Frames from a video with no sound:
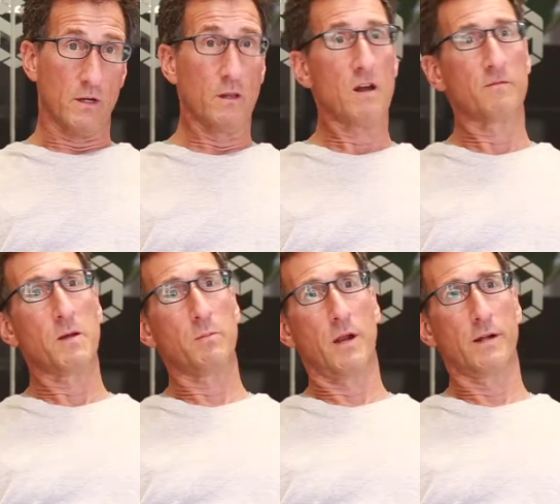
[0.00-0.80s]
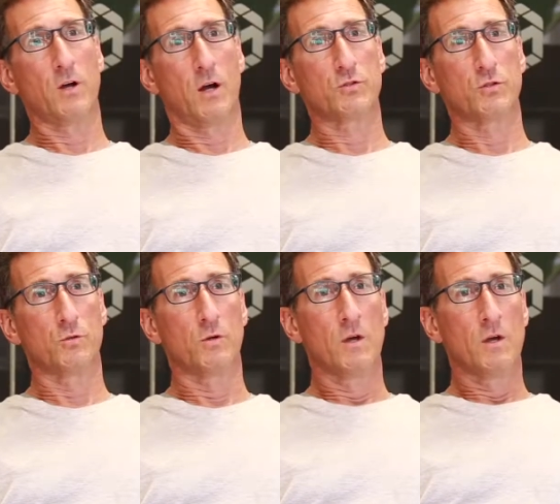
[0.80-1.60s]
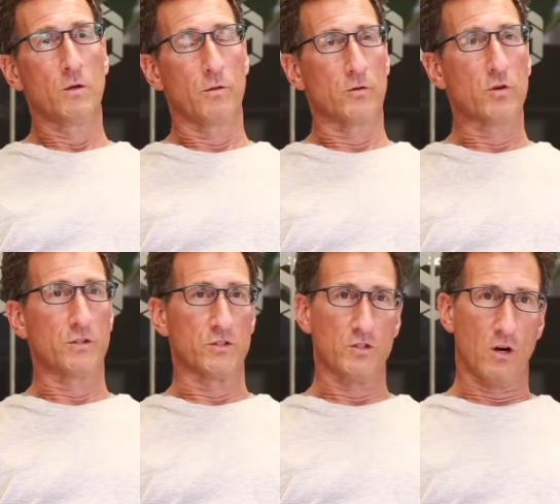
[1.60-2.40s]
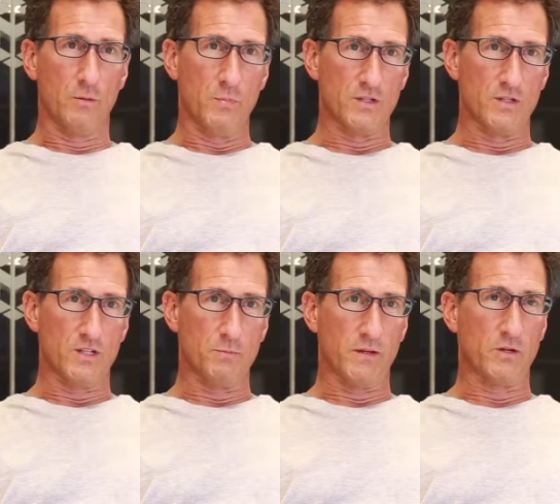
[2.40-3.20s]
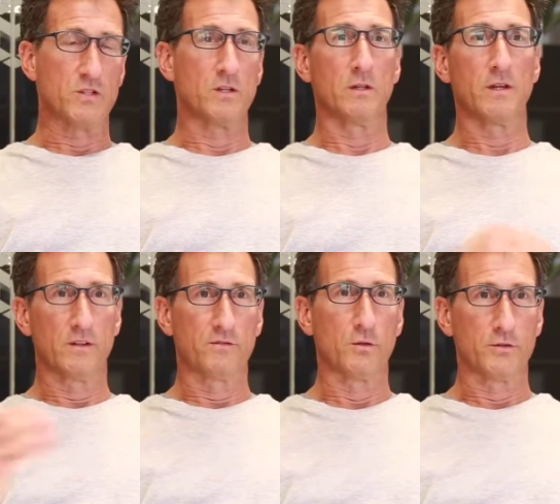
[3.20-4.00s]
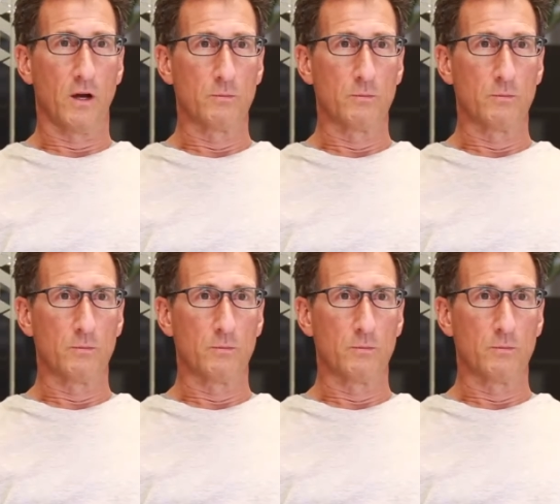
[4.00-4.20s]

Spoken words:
lot of people that I talk to, they're trying to start a business, but they're still in a full-time